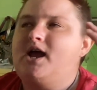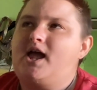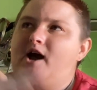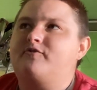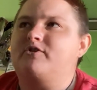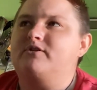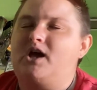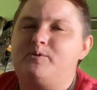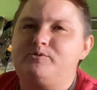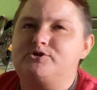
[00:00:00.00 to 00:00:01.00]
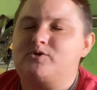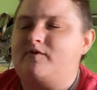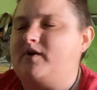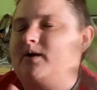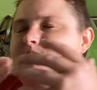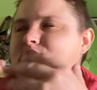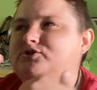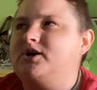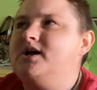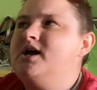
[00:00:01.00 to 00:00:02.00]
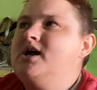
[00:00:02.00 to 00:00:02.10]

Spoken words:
after the Apple Store after I got my Ultra.